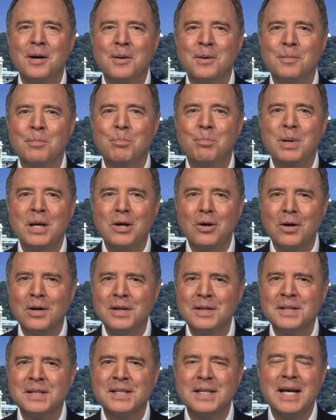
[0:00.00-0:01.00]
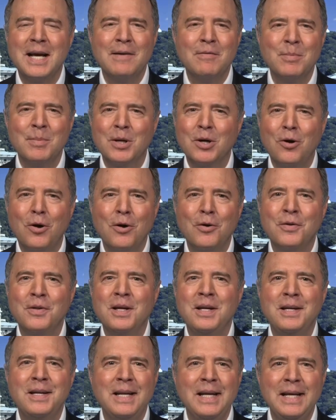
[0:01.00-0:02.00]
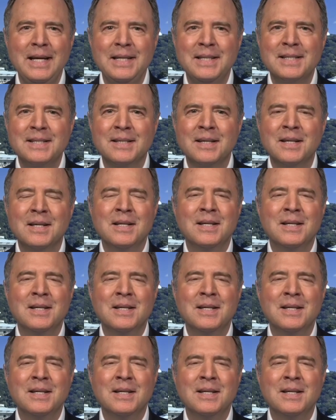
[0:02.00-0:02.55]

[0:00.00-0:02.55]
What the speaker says: Because Kevin McCarthy needs